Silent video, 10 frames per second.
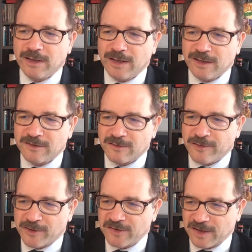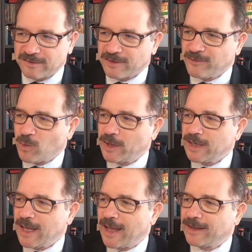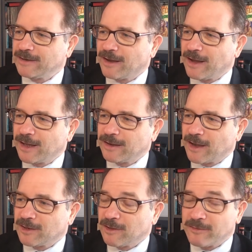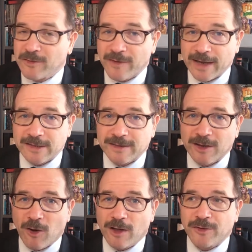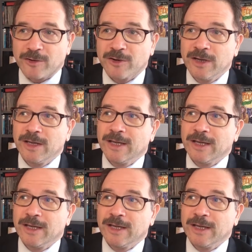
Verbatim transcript: is a very sensitive one, and I kind of love the fact that the author,